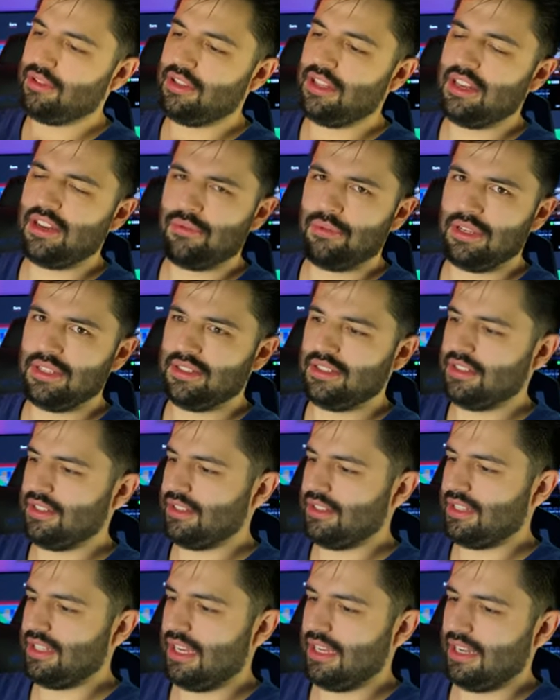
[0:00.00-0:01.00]
the quest in
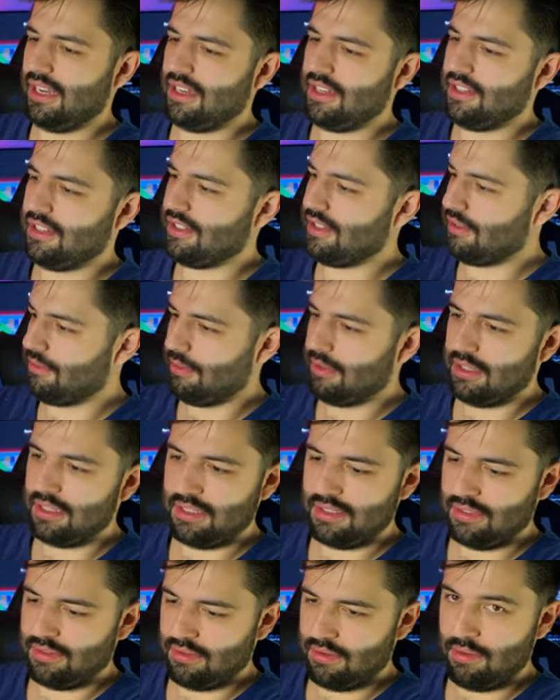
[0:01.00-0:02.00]
just a second. I need to see what
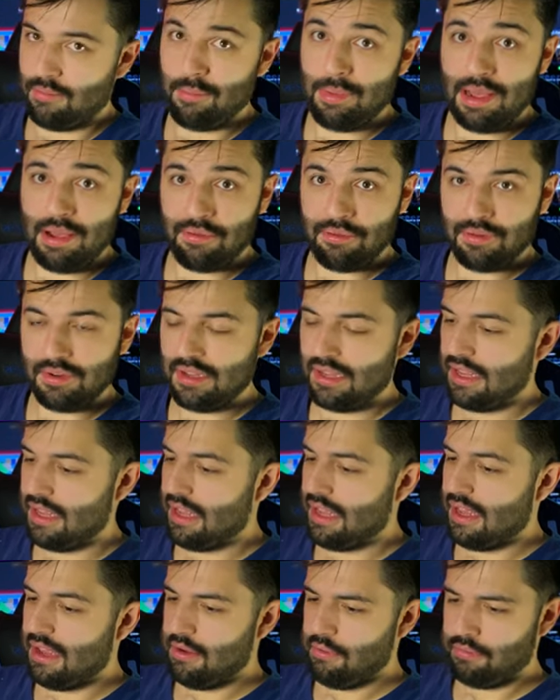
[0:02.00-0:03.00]
this is all about.
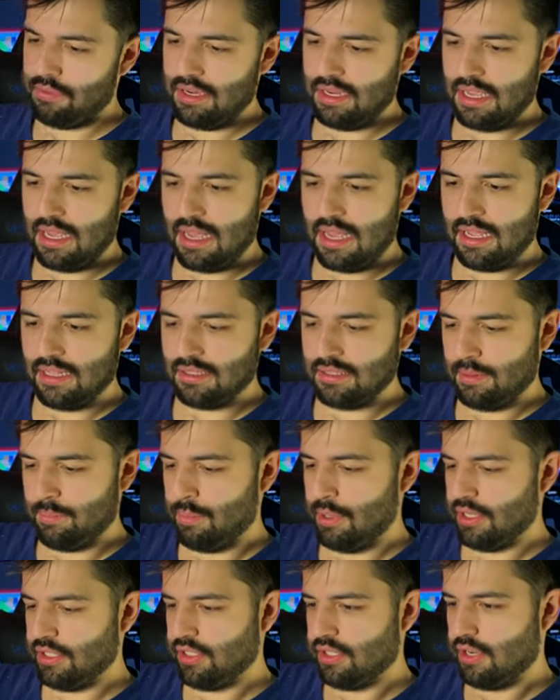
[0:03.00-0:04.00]
We got a
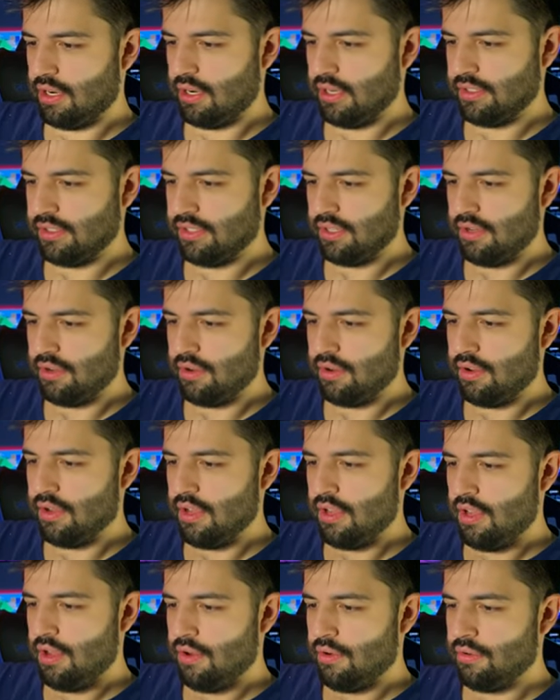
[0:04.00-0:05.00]
punch card. So
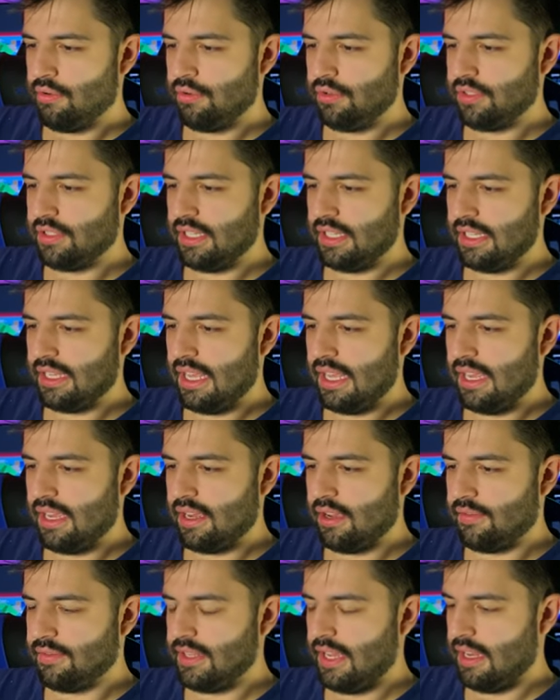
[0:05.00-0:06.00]
who's the
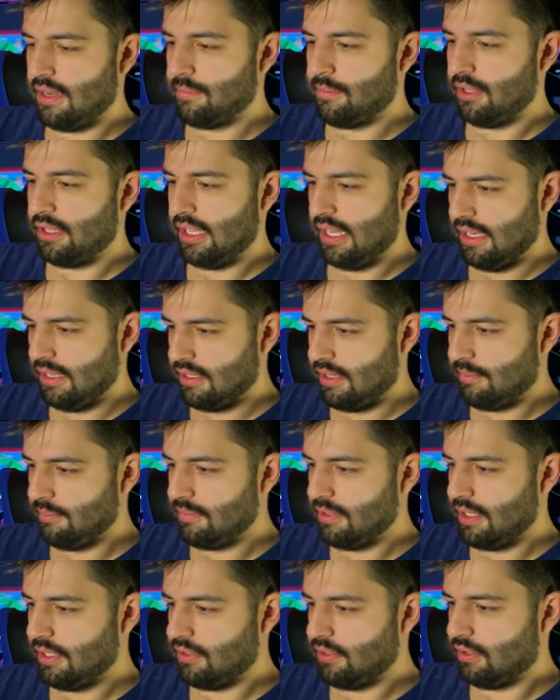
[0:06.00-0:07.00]
king of the animal kingdom?
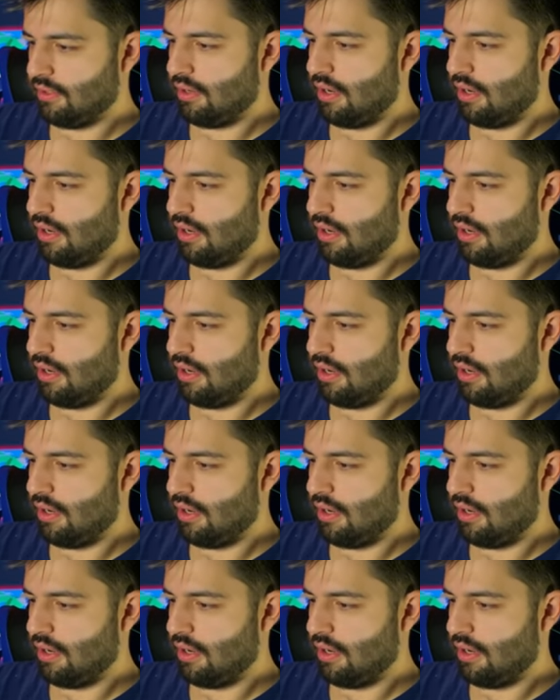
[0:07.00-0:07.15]
Test your